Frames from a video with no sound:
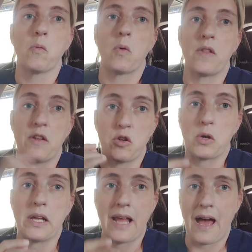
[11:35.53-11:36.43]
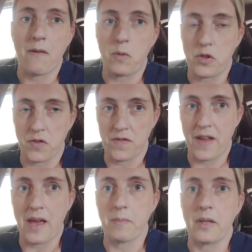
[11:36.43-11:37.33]
where that you can have with your
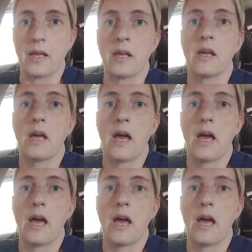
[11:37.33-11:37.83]
family